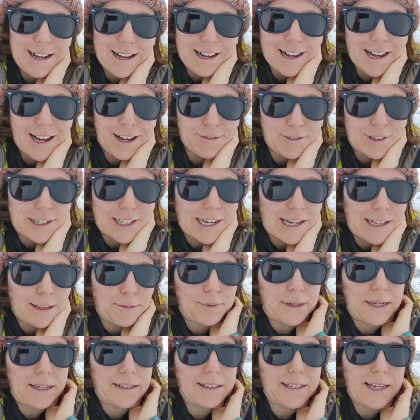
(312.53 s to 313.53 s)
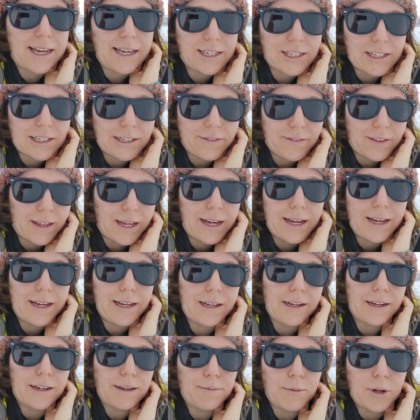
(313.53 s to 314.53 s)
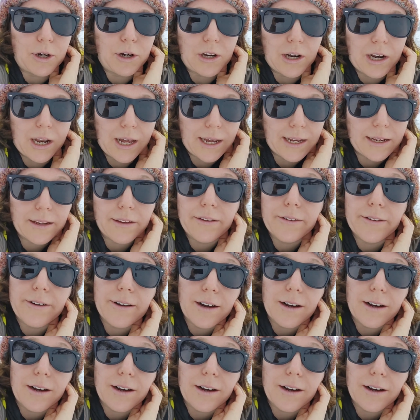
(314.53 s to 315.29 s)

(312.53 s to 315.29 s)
I haven't checked the pronunciation of that and I'm not online so I